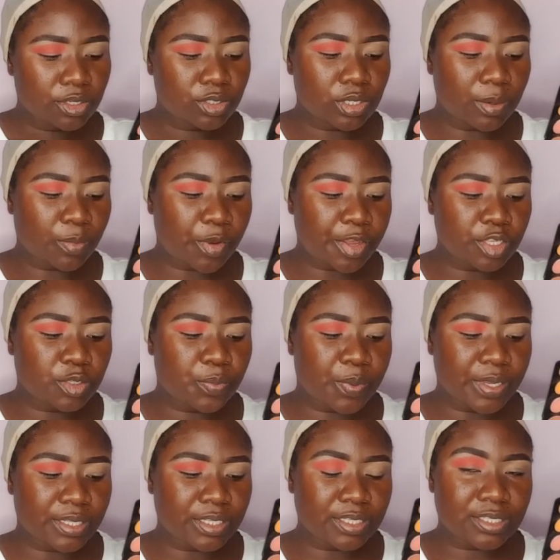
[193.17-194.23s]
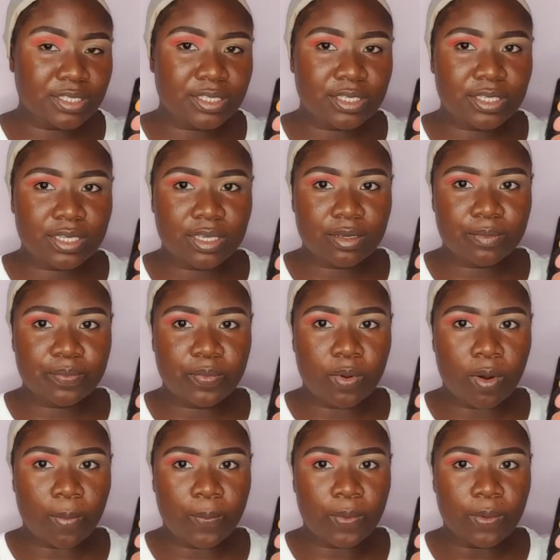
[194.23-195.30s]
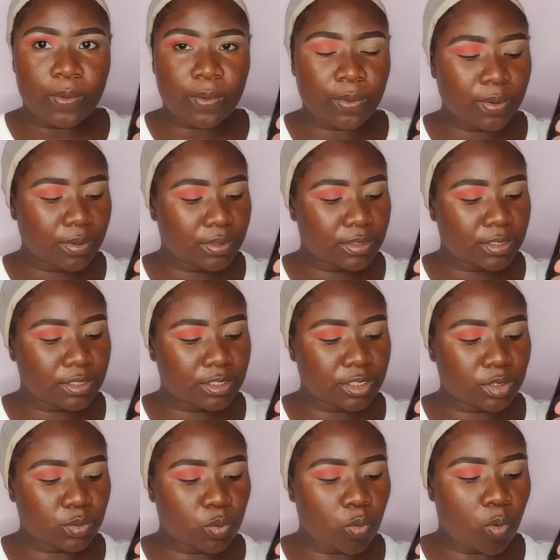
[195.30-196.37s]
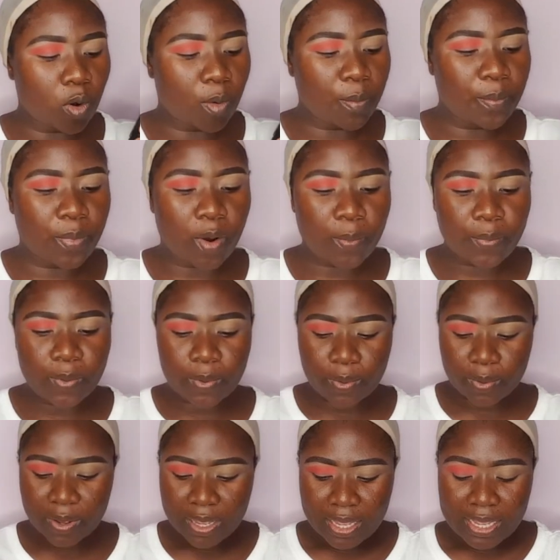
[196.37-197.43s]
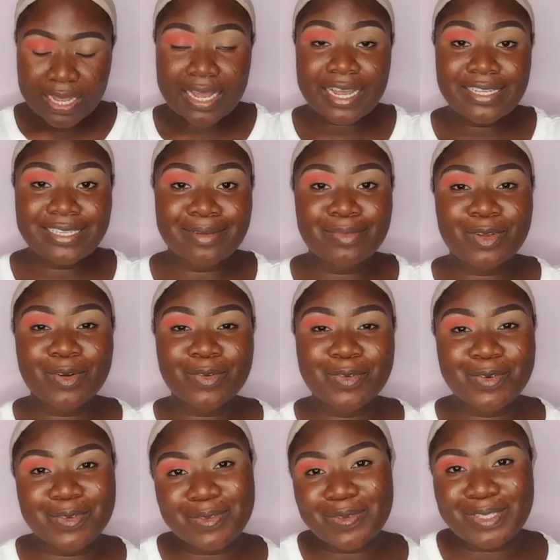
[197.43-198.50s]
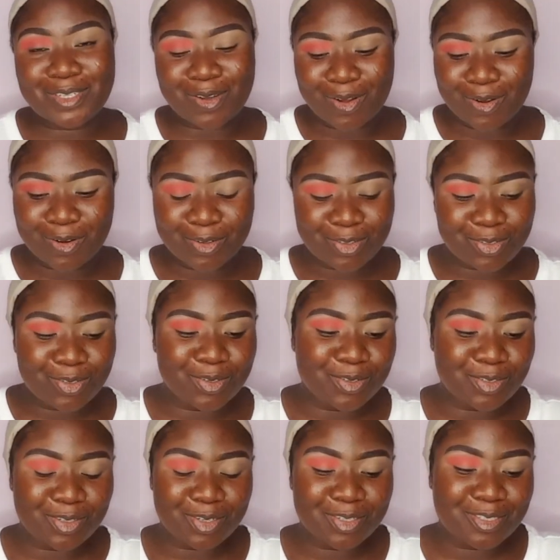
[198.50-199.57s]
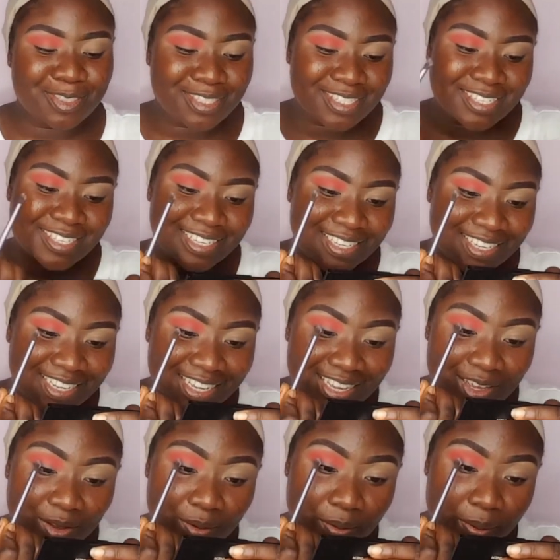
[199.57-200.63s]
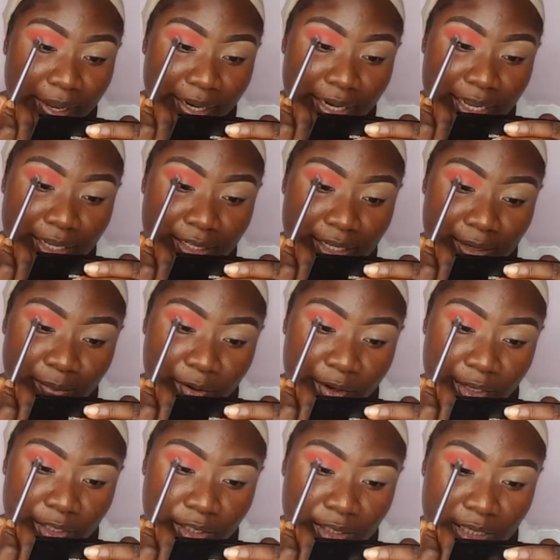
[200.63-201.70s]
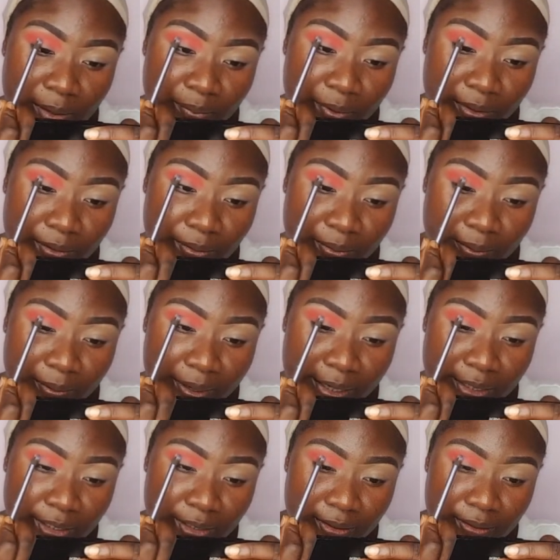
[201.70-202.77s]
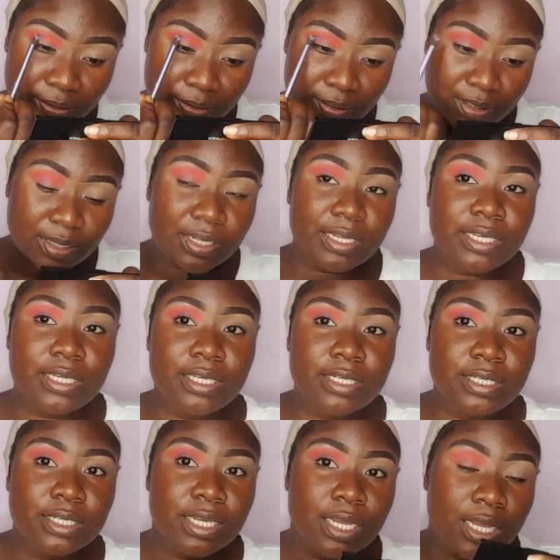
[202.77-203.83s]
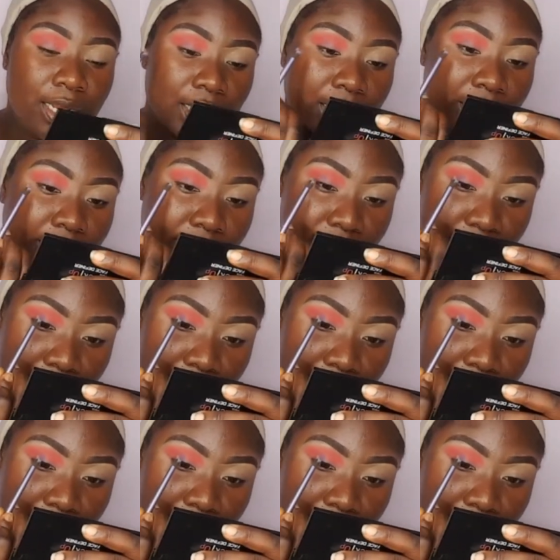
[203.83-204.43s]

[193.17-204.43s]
So I'm going to pick this purple. This is warm purple. Guys, I'm not good with colors, so just go in and I'm going to tap it right to the lid, like